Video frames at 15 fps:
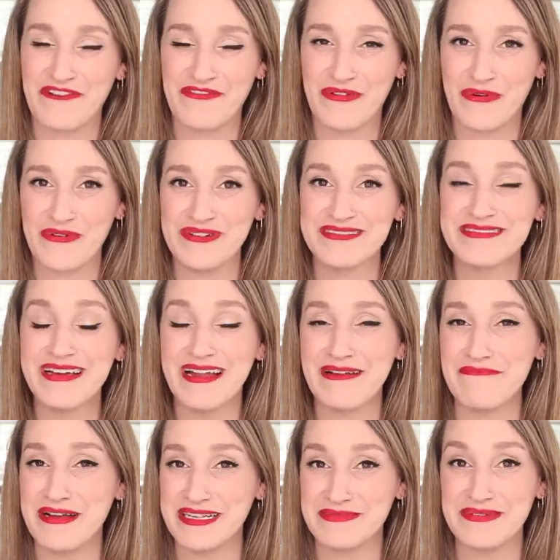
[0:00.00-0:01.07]
florals and
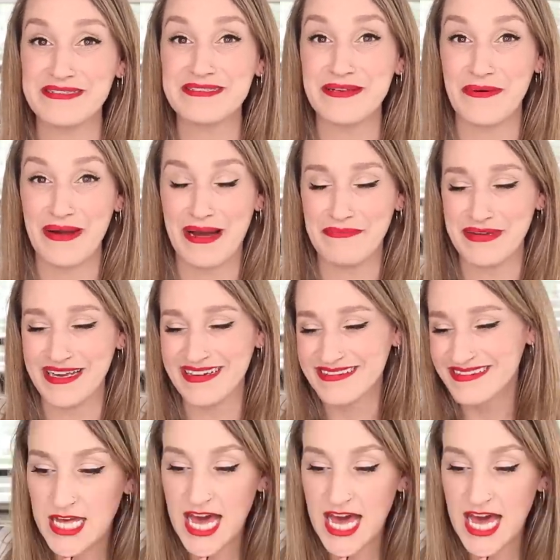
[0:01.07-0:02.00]
it makes me so happy.